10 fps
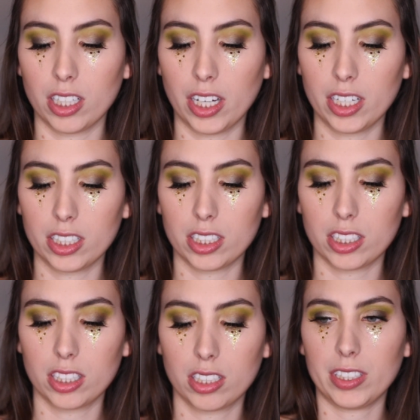
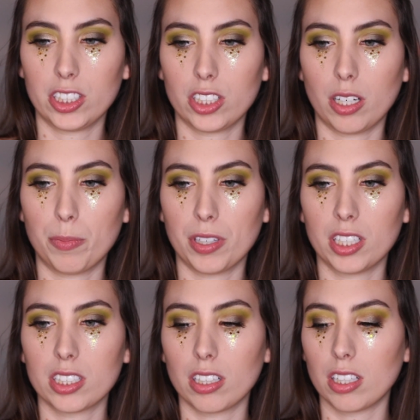Let's finish up
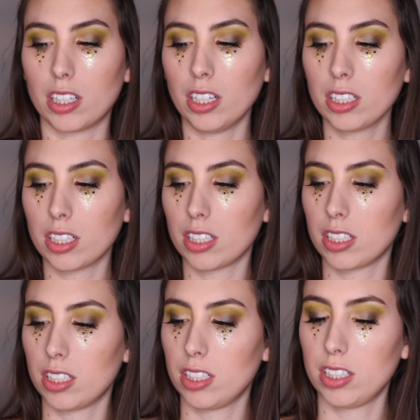this look.
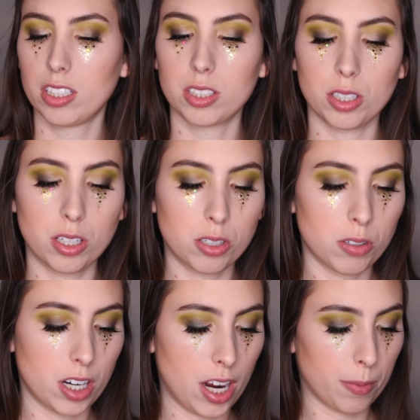
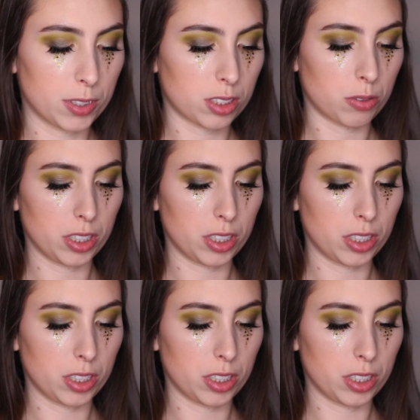So I'm just